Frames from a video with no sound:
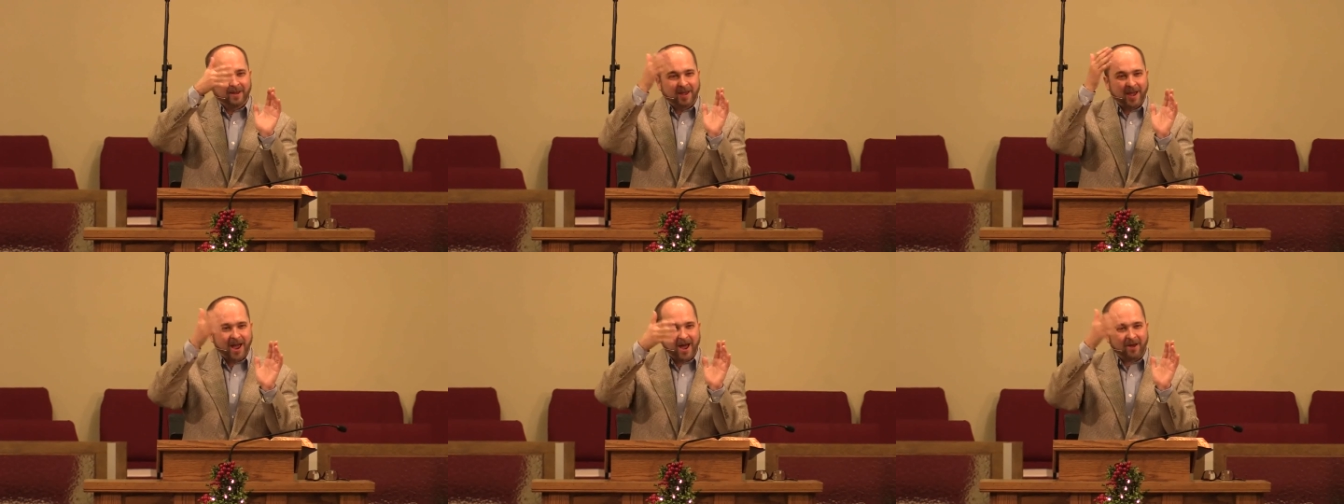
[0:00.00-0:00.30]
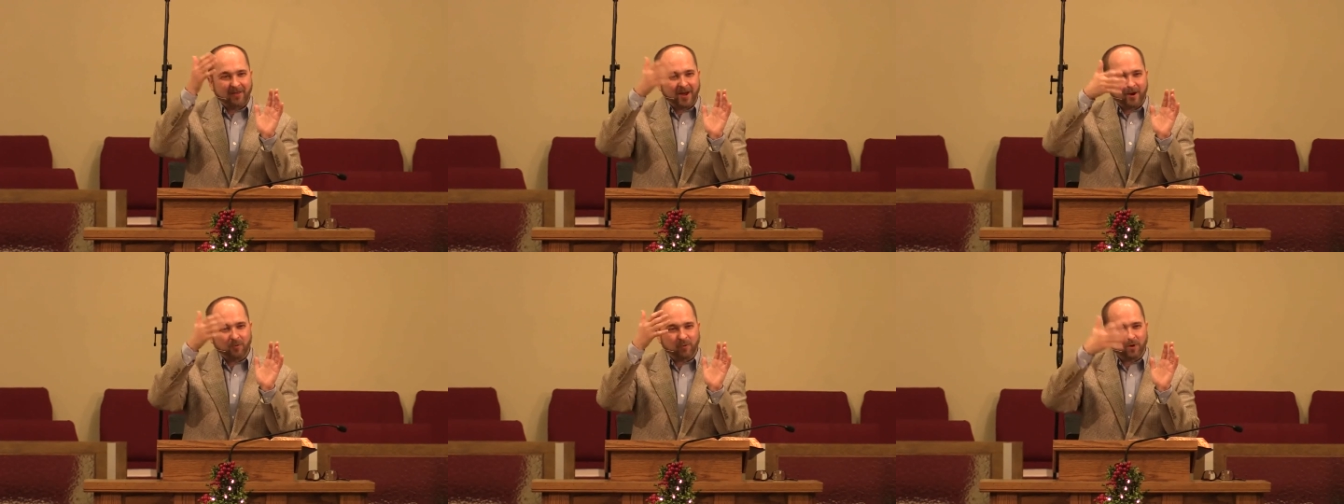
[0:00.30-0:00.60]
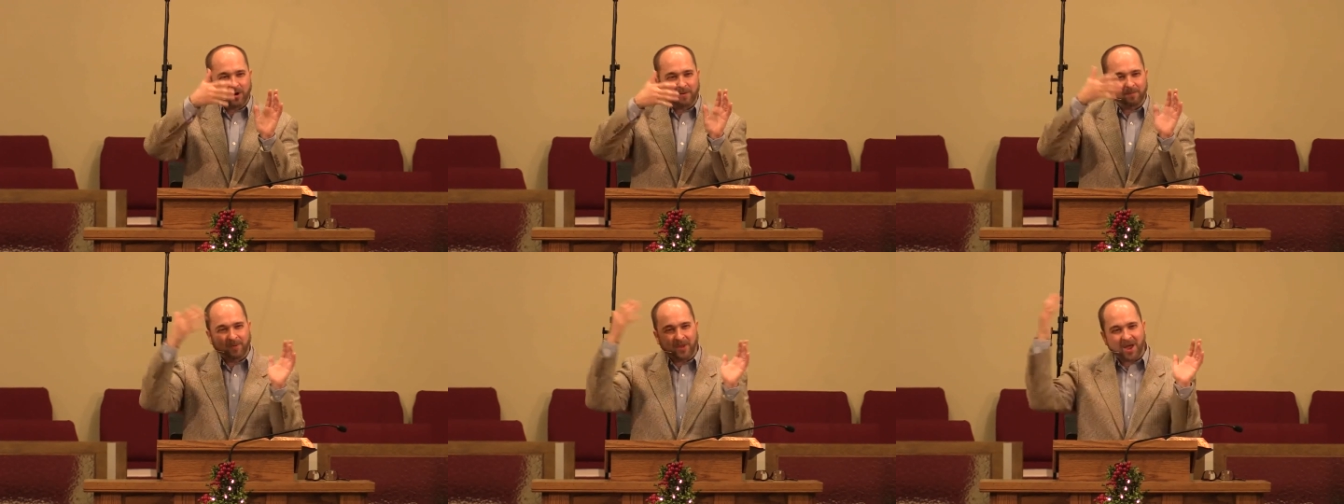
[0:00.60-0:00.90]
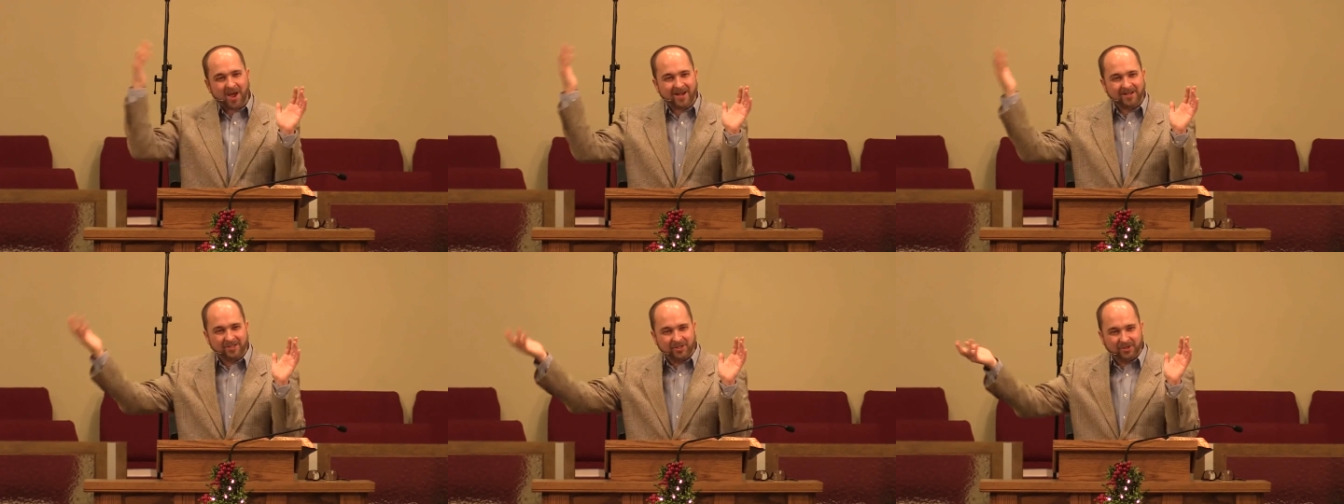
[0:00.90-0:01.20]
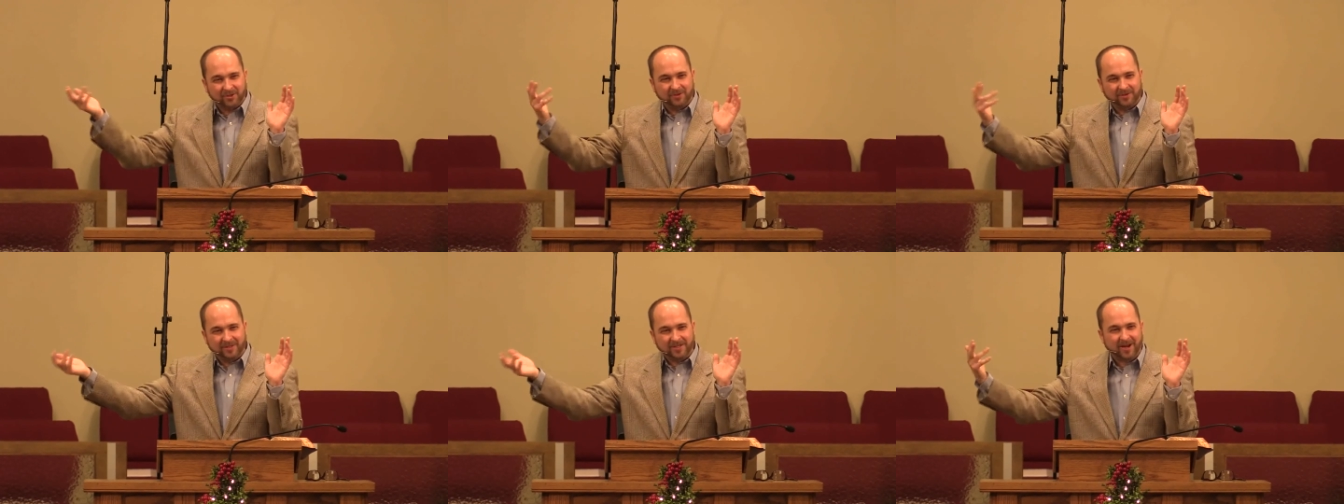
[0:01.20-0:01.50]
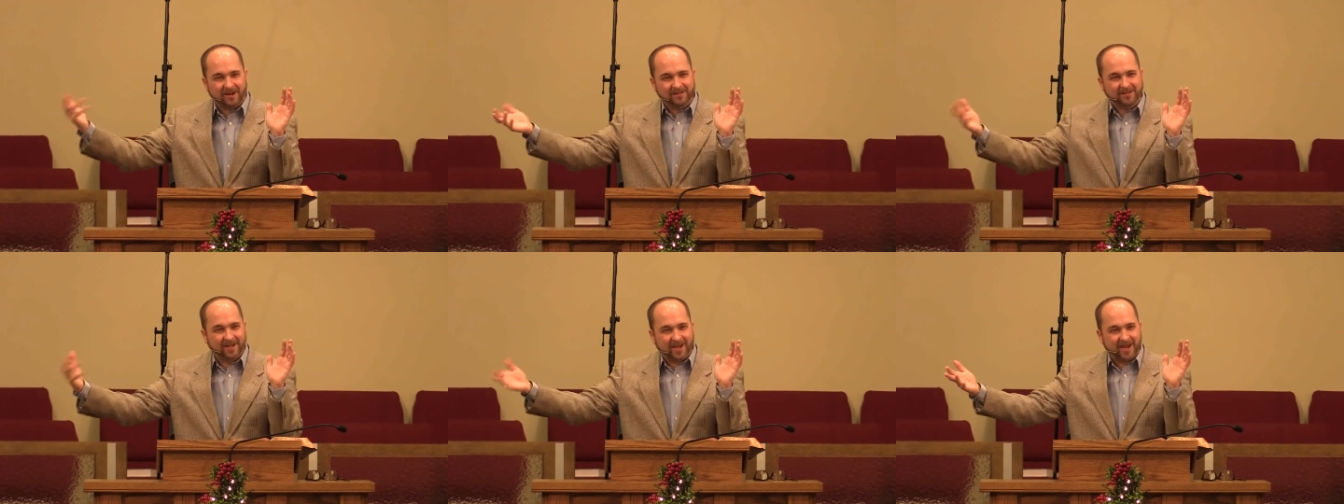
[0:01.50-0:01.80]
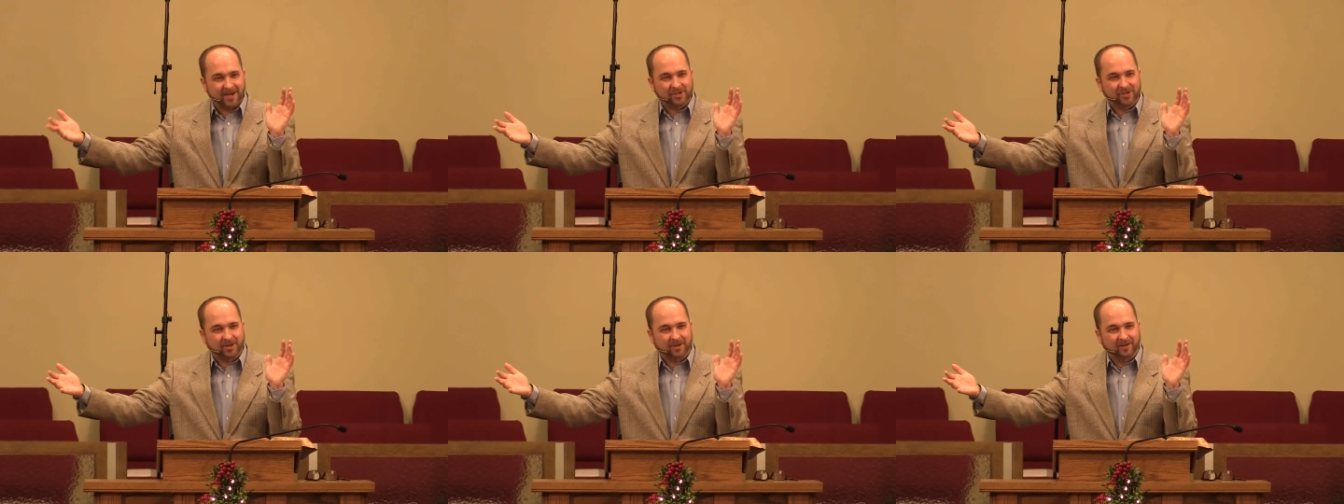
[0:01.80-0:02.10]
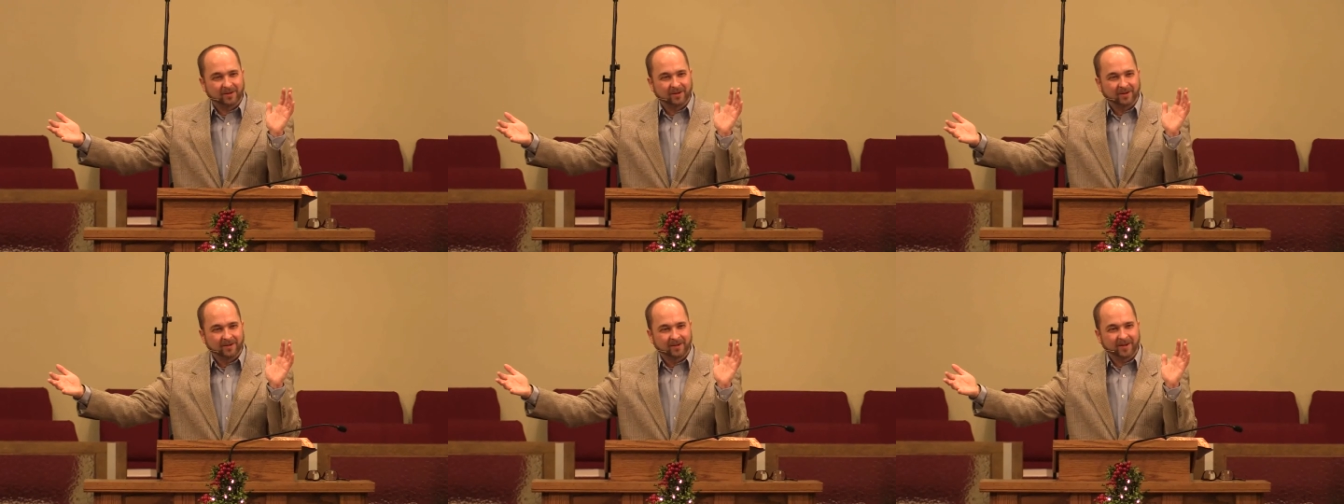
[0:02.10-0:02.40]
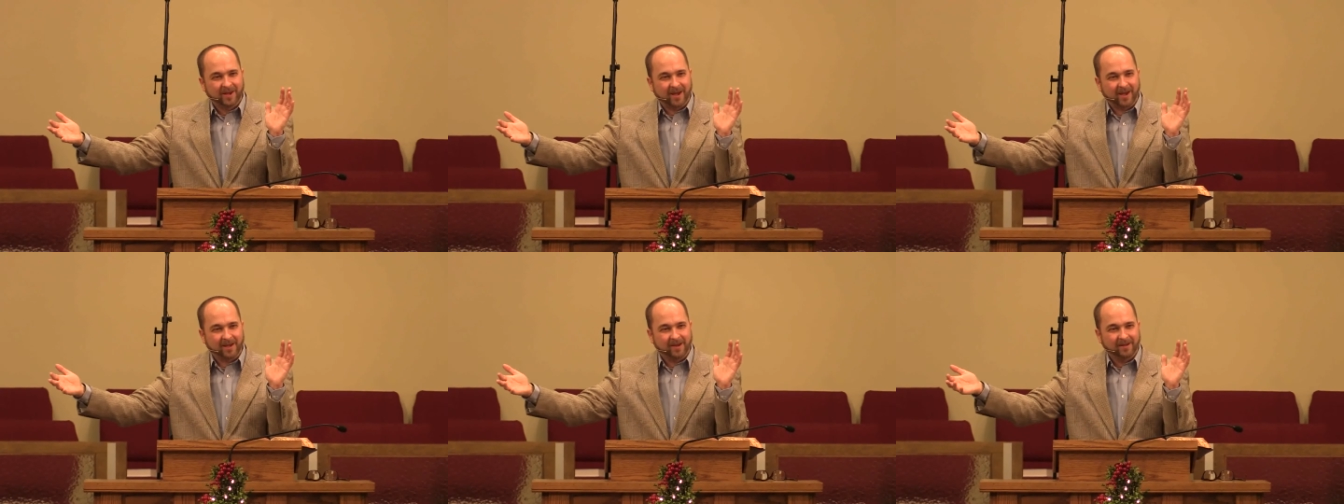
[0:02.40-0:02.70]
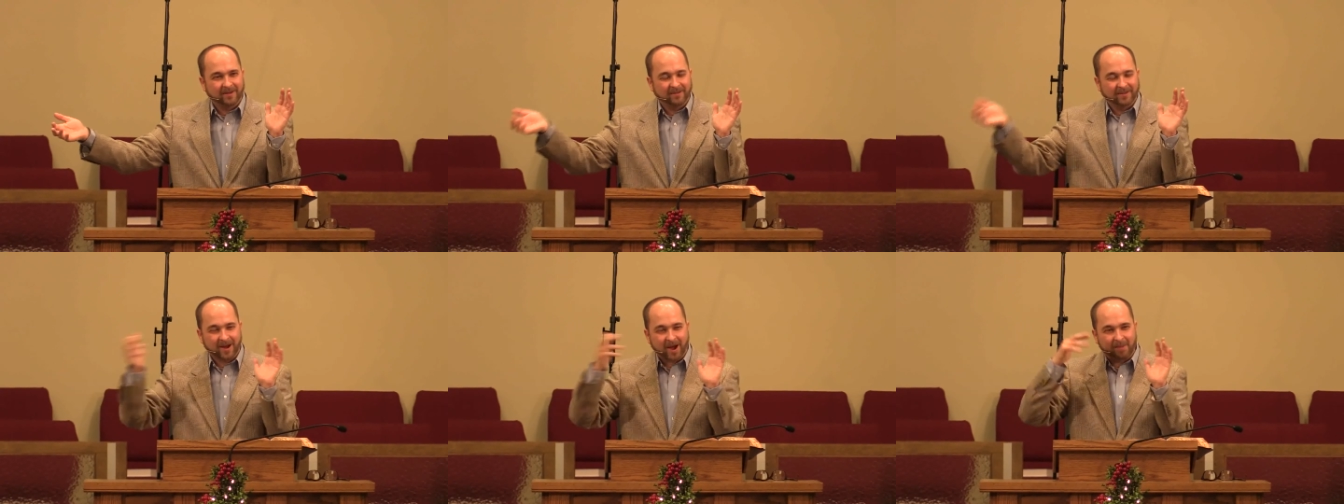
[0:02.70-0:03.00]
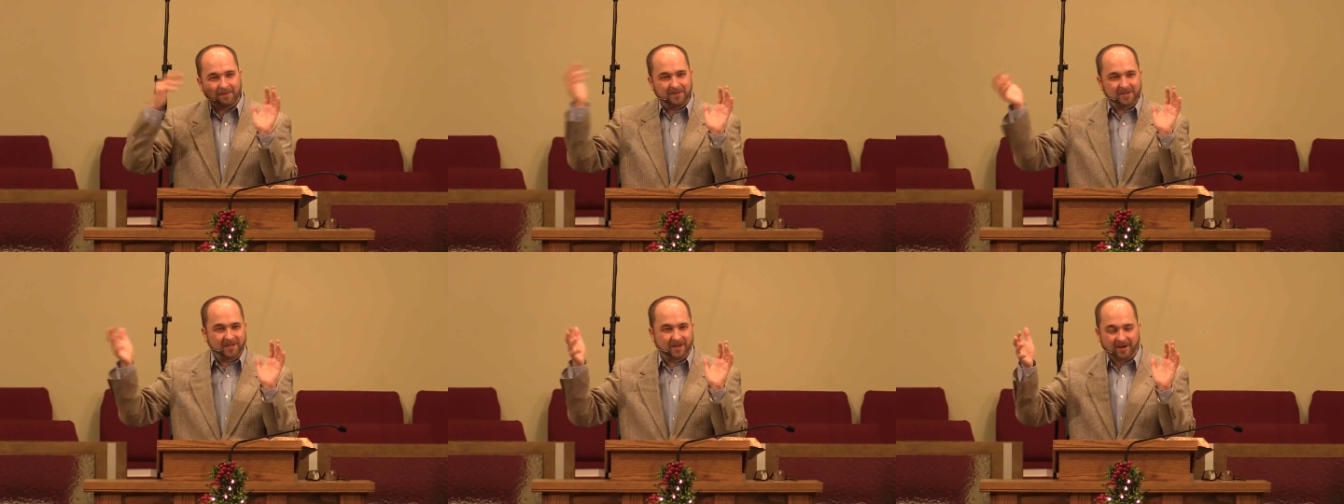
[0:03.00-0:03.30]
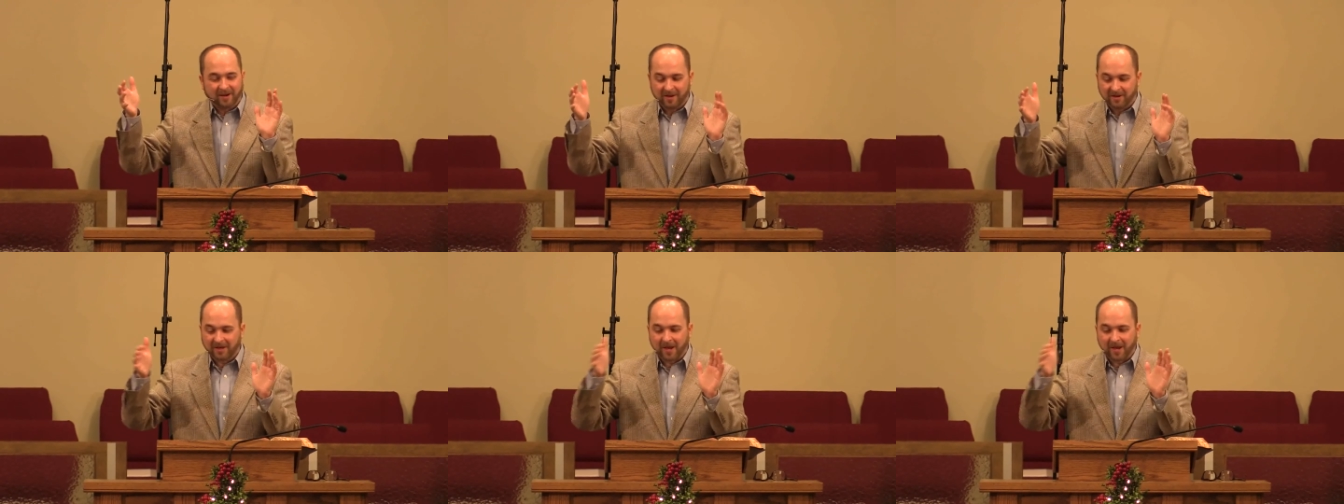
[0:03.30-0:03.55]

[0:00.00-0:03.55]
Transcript: how that word applies to intoxication, okay? The opposite.